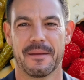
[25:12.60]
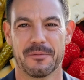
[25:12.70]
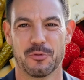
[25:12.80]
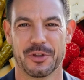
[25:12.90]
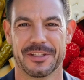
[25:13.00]

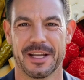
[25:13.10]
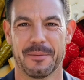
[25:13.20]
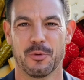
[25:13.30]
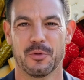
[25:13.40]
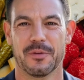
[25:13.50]
For
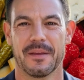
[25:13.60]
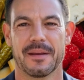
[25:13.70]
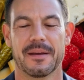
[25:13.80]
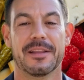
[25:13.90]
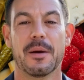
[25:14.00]
example,
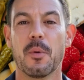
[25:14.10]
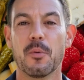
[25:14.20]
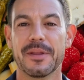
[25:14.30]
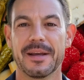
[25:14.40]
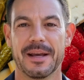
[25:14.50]
someone
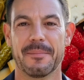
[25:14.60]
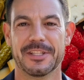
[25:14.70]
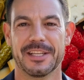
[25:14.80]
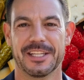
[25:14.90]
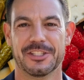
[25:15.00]
with an
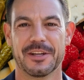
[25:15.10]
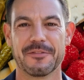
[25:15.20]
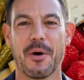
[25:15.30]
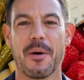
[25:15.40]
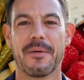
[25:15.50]

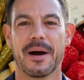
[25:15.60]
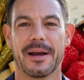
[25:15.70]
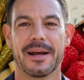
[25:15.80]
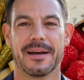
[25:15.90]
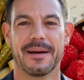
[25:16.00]
MTHFR
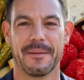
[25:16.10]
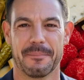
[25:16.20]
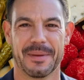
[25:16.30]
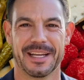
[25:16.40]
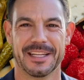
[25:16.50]
variant
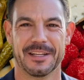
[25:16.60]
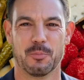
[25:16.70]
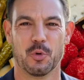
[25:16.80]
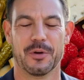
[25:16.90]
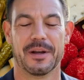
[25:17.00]
may need
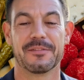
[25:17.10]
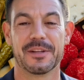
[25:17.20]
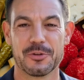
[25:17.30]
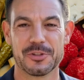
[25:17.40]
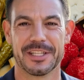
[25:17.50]
more leafy
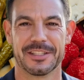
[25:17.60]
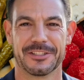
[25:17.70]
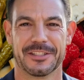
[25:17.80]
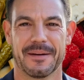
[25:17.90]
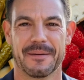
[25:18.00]

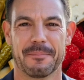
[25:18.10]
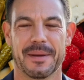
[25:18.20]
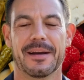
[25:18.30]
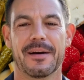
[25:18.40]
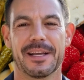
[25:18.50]
greens,
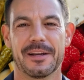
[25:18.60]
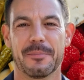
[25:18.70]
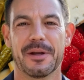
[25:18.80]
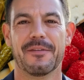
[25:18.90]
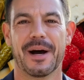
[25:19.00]
methylated
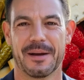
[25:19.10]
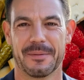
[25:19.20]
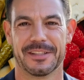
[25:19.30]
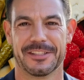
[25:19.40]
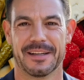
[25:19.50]
B
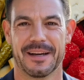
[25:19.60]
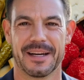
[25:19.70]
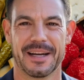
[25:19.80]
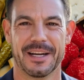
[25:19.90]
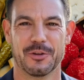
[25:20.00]
vitamins,
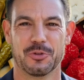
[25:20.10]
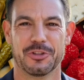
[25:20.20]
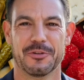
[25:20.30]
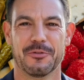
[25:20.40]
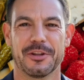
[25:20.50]
and
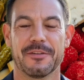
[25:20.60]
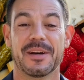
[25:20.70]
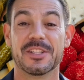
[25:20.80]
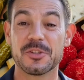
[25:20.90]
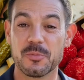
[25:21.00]
cruciferous
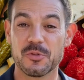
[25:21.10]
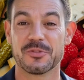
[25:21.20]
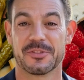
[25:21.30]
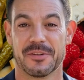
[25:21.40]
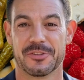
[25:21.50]

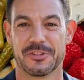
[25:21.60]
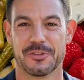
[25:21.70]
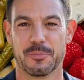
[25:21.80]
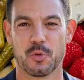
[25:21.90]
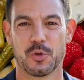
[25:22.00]
vegetables to
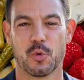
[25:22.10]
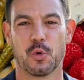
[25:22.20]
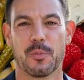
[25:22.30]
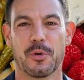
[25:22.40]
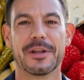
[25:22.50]
support
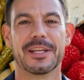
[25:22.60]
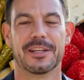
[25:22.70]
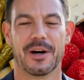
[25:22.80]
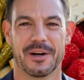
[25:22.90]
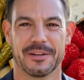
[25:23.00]
hormone
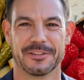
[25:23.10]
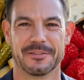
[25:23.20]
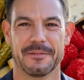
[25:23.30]
detox.